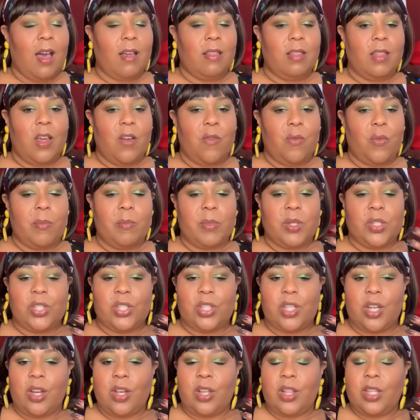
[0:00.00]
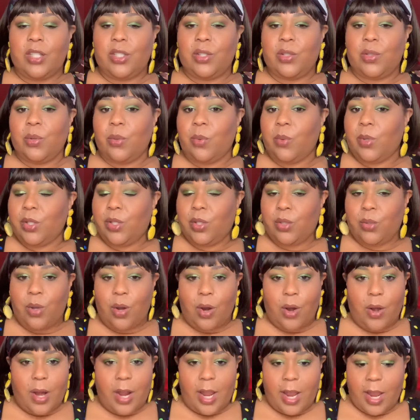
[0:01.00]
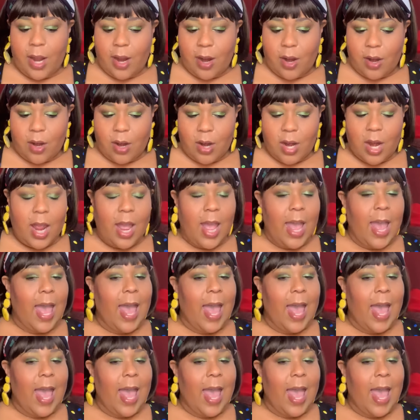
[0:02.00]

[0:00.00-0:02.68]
I love what Michelle is doing to her hair.